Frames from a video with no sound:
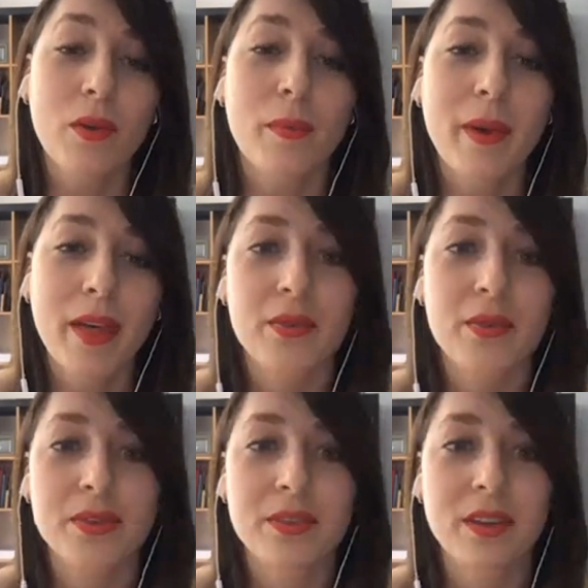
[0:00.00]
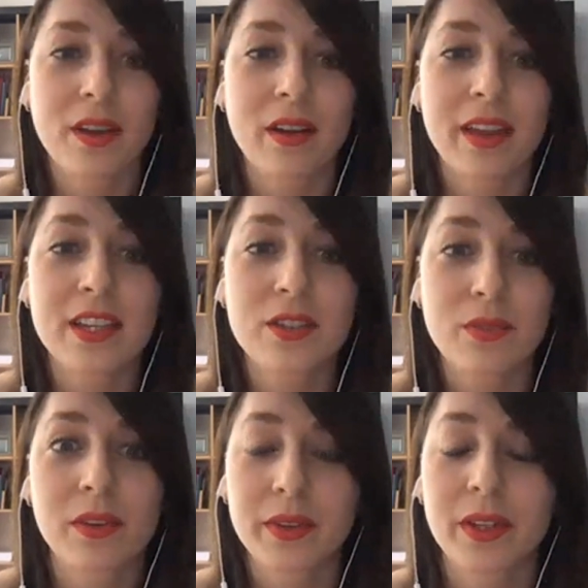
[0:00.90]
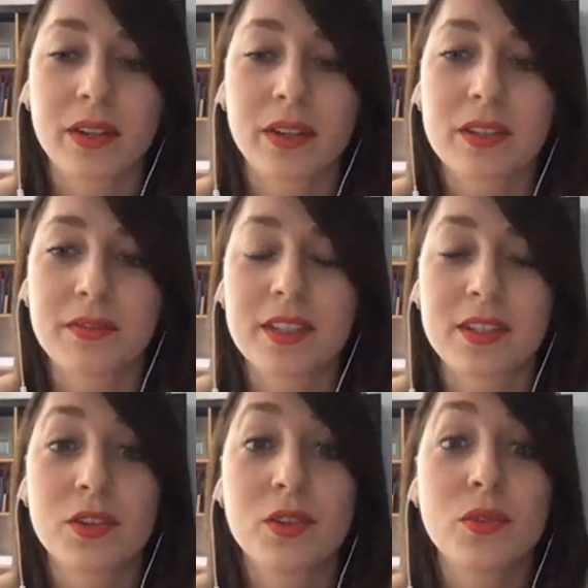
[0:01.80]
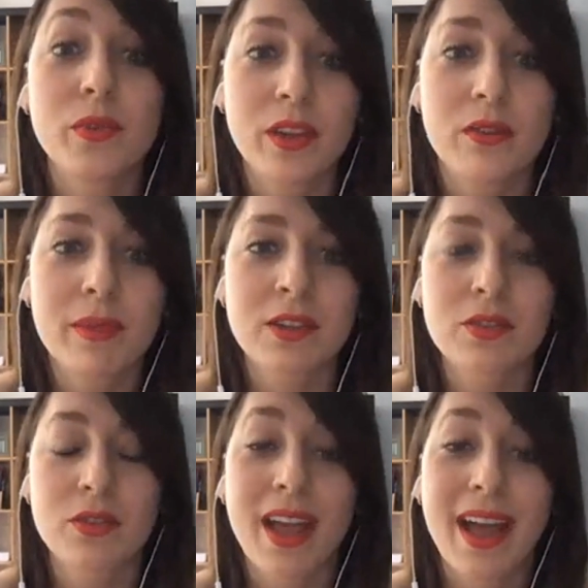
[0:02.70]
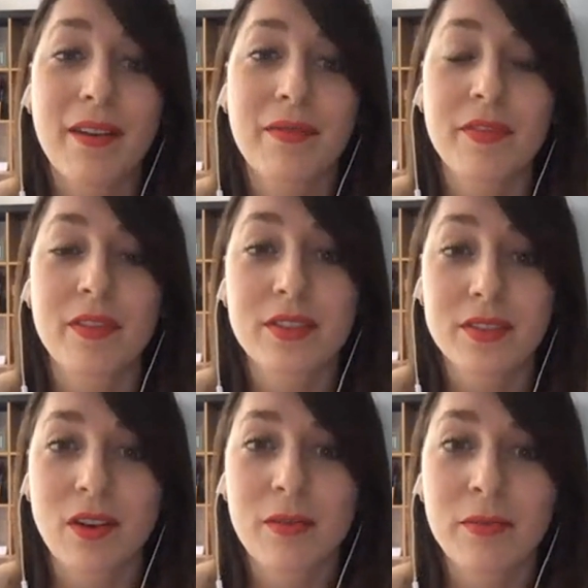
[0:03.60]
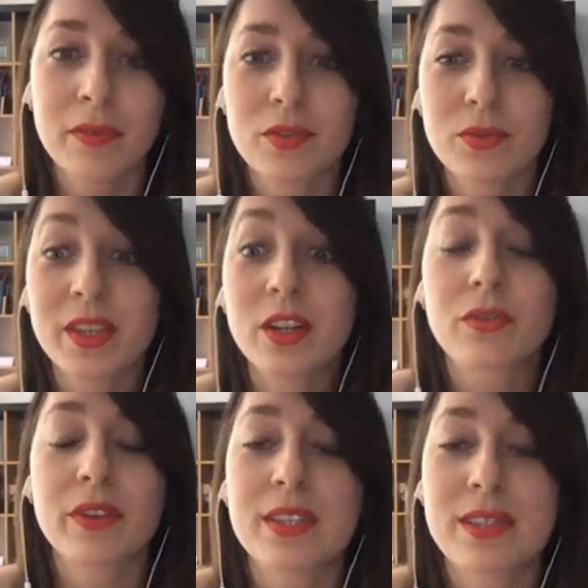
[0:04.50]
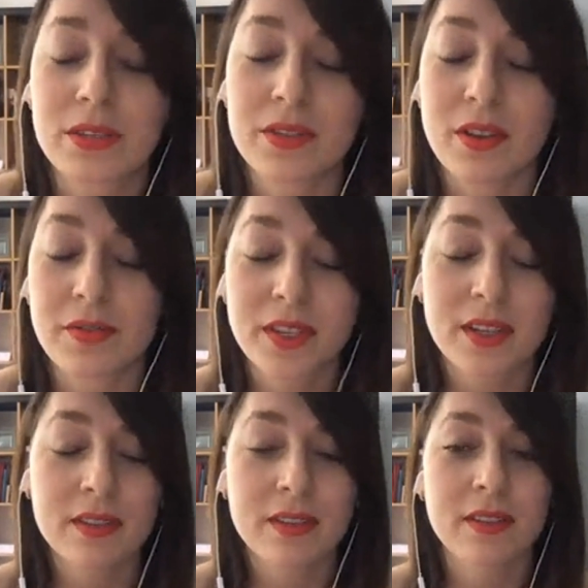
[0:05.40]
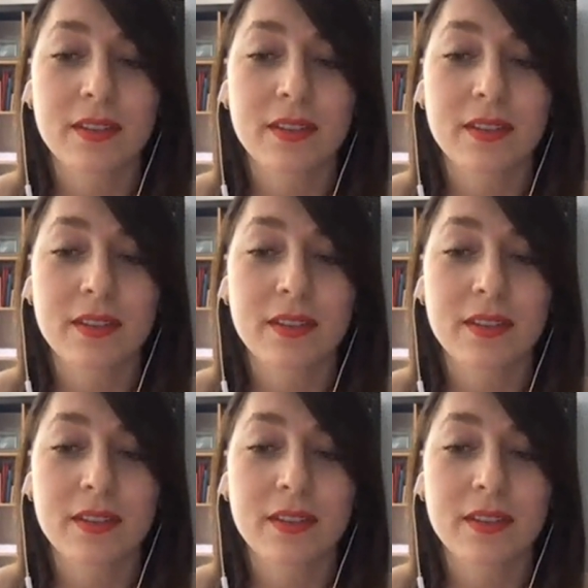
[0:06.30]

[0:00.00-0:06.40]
about those extracurricular activities? Do you recommend to have some to increase their soft skills?